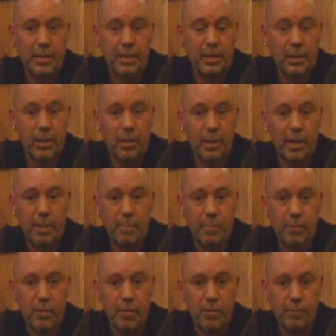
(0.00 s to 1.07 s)
still an
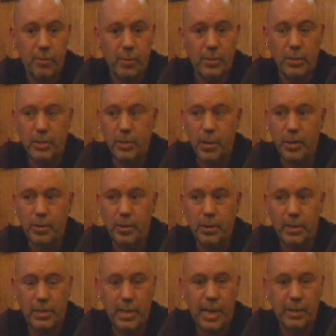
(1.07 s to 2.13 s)
improvement on
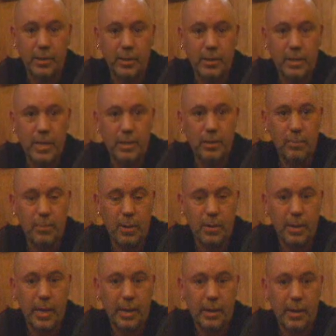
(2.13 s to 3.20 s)
the standard setup
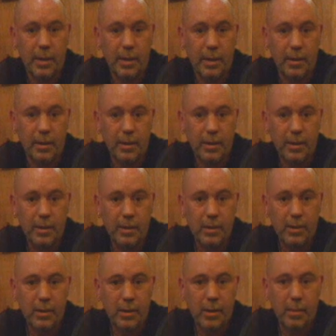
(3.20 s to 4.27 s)
on that car.
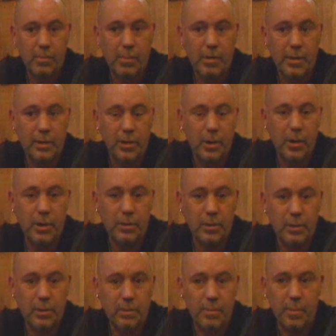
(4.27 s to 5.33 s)
And my
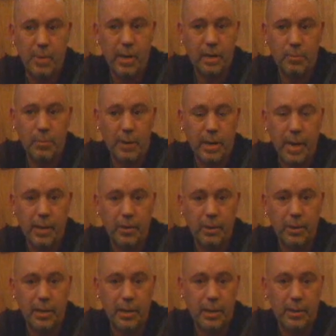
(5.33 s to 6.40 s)
returns, my miles per
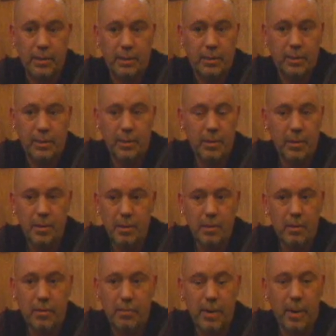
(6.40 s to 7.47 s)
gallon, it's
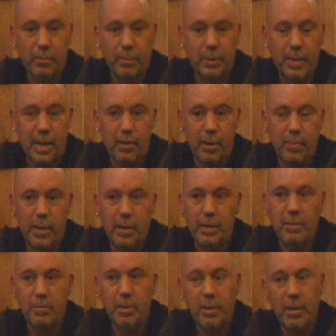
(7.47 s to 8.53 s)
round town. I
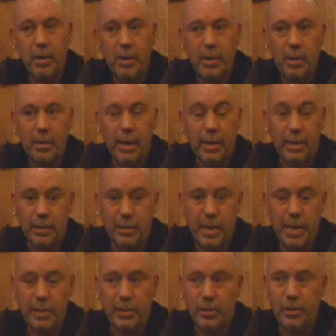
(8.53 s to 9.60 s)
mean, like I
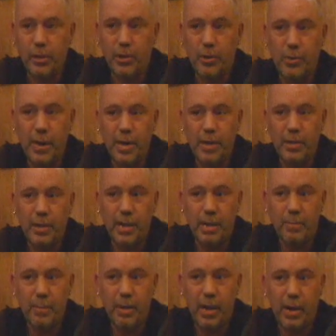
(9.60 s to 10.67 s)
say, it's a 2 week
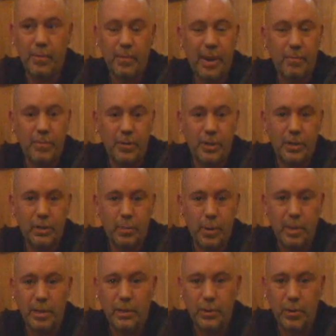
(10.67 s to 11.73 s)
thing, but I were averaging
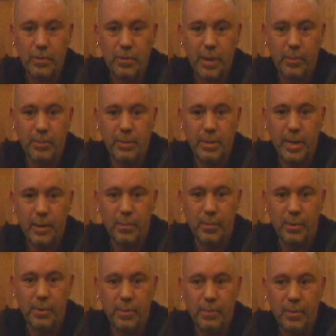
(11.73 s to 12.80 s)
22 round
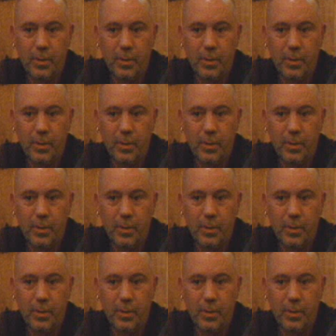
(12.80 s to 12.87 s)
town.